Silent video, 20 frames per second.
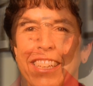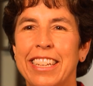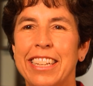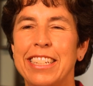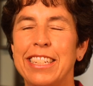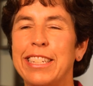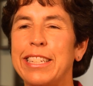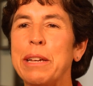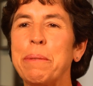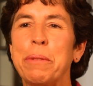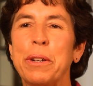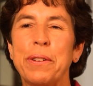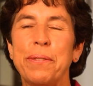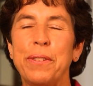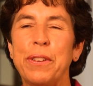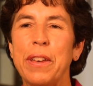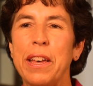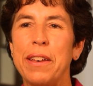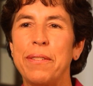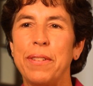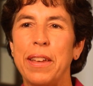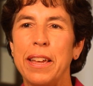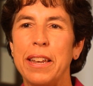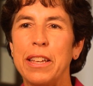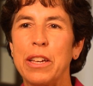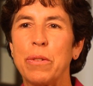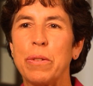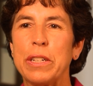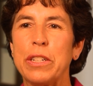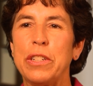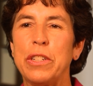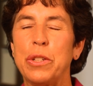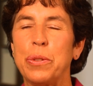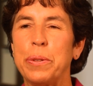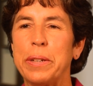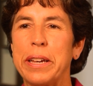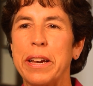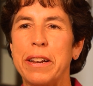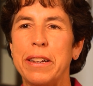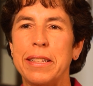In summary, if you have any questions
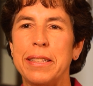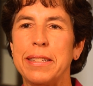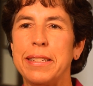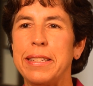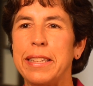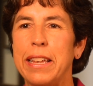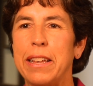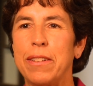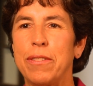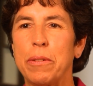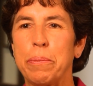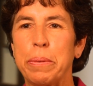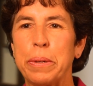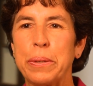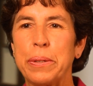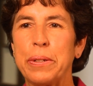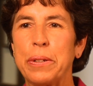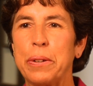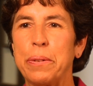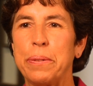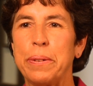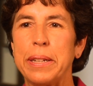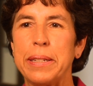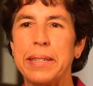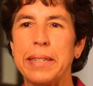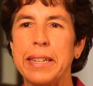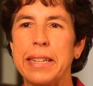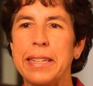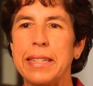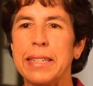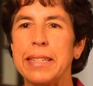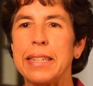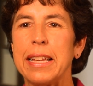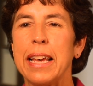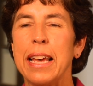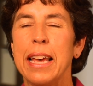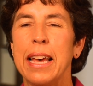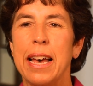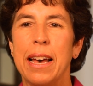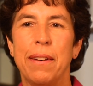regarding the sale of a personal residence,
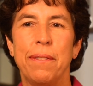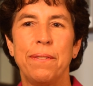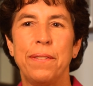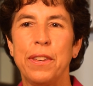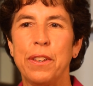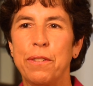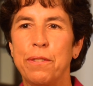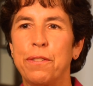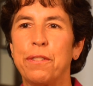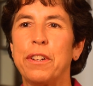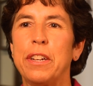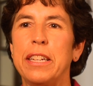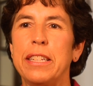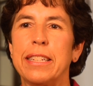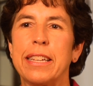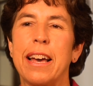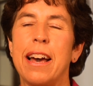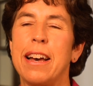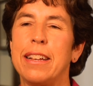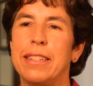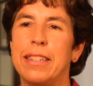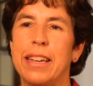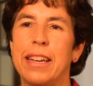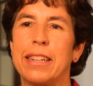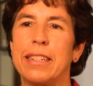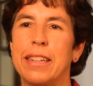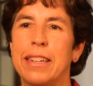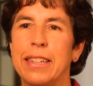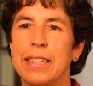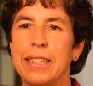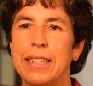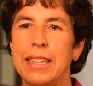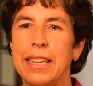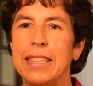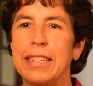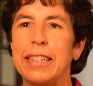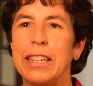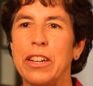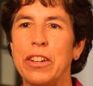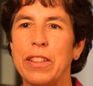feel free to contact us
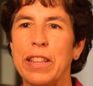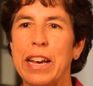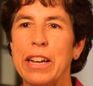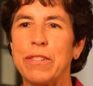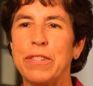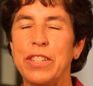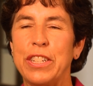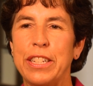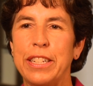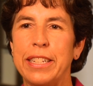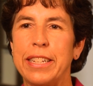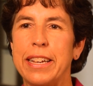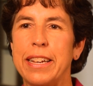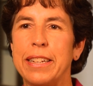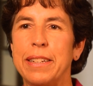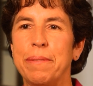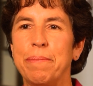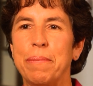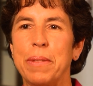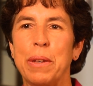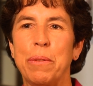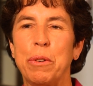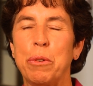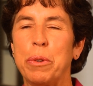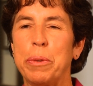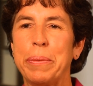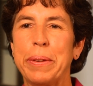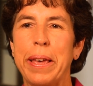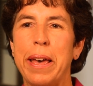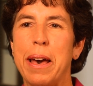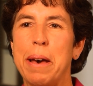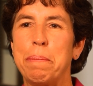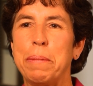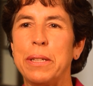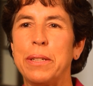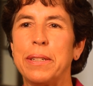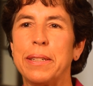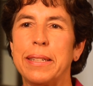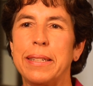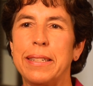at Terry Lockridge Dunn, and we would be happy
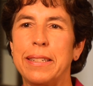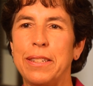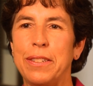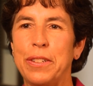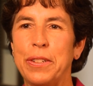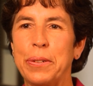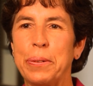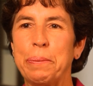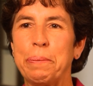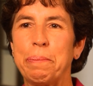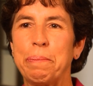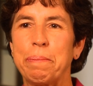to assist you.